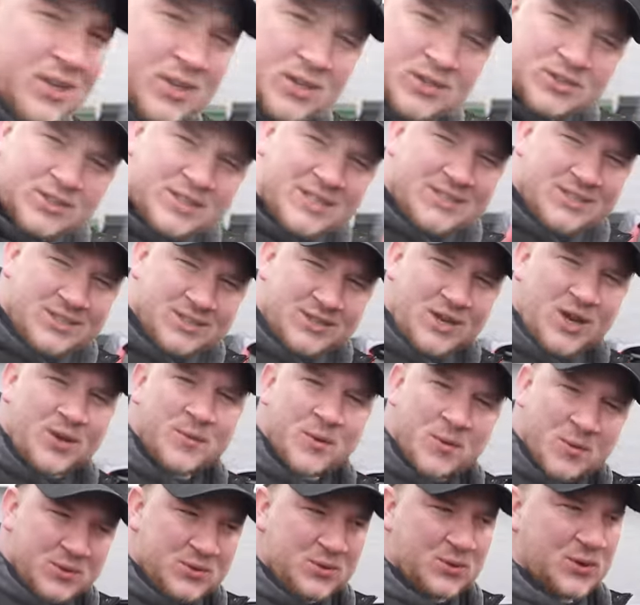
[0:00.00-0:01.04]
So this is
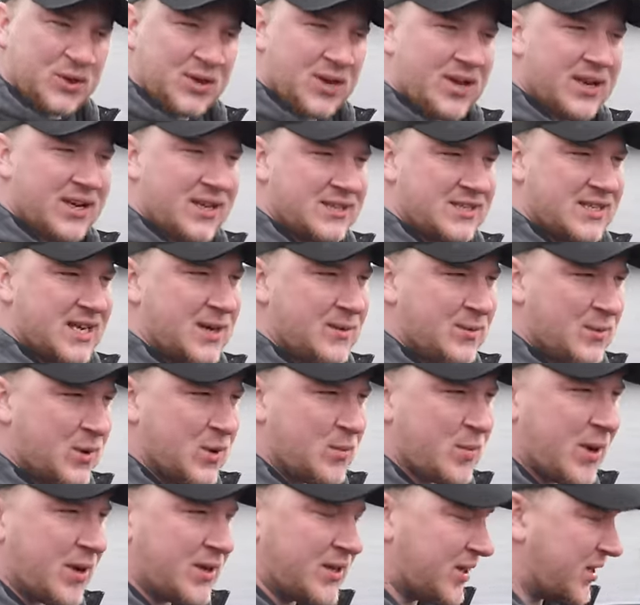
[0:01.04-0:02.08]
Simon, we were talking earlier saying we were
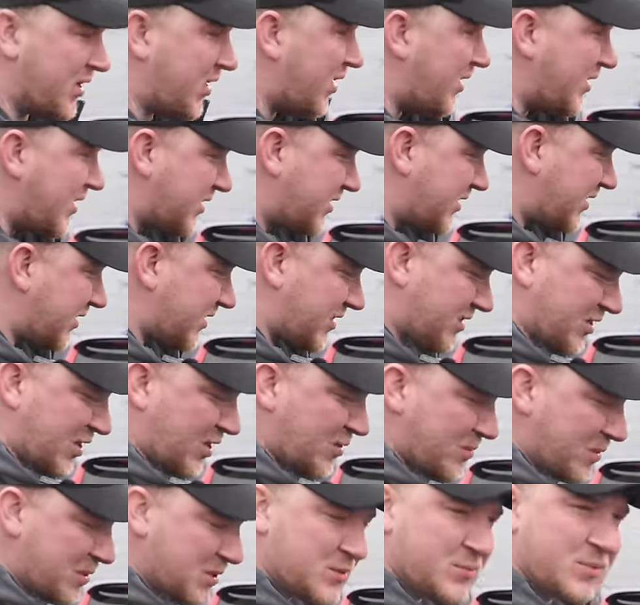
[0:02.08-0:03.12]
buying the car. This is
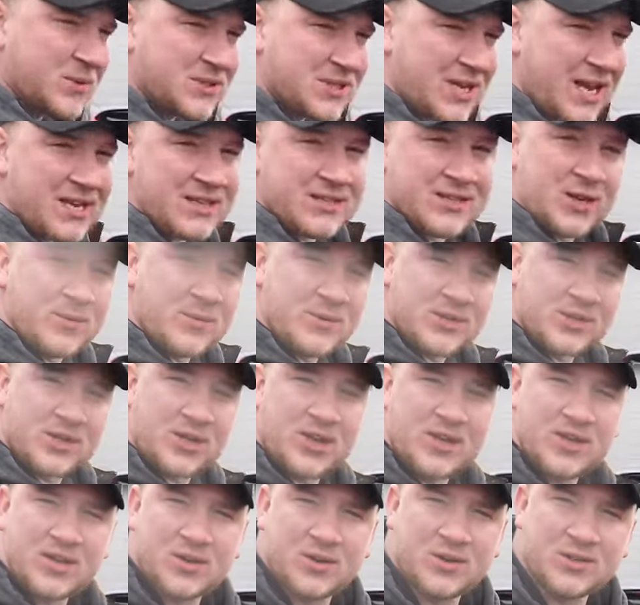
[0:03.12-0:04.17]
Simon's Passat. Simon's the
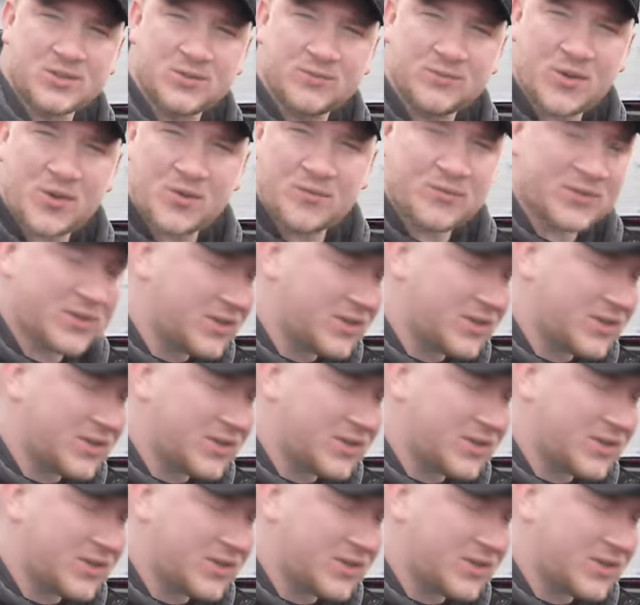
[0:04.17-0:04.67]
guy that got us involved